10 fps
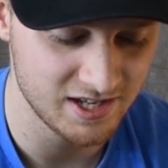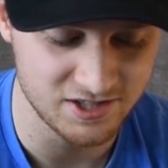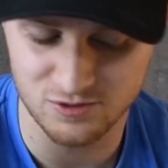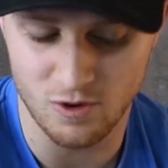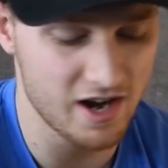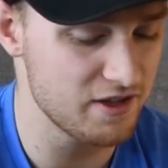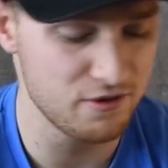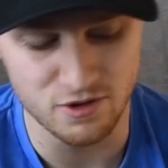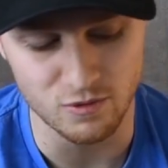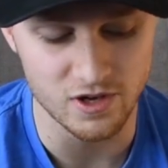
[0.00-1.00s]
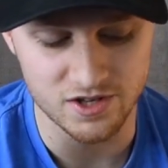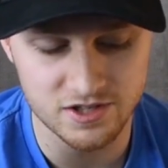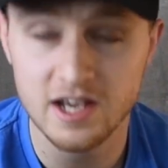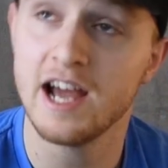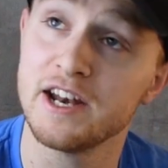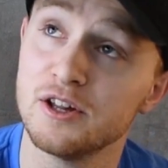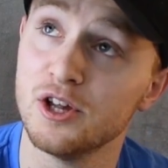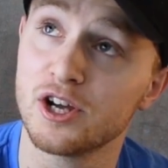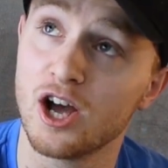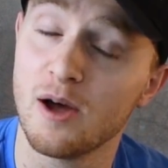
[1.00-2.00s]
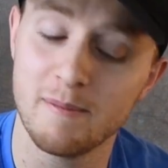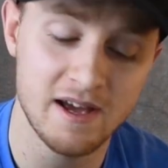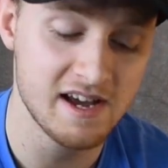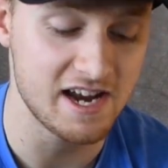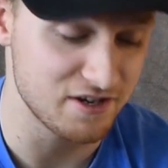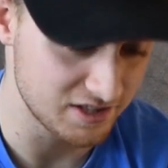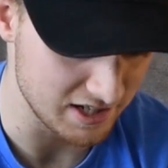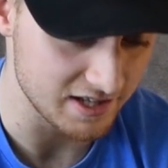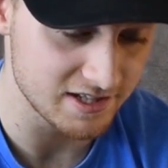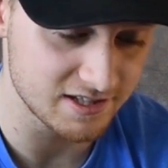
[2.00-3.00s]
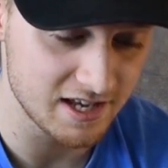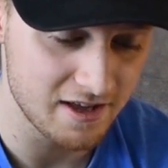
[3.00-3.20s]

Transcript: Just walking through the woods, and you look up, and you see this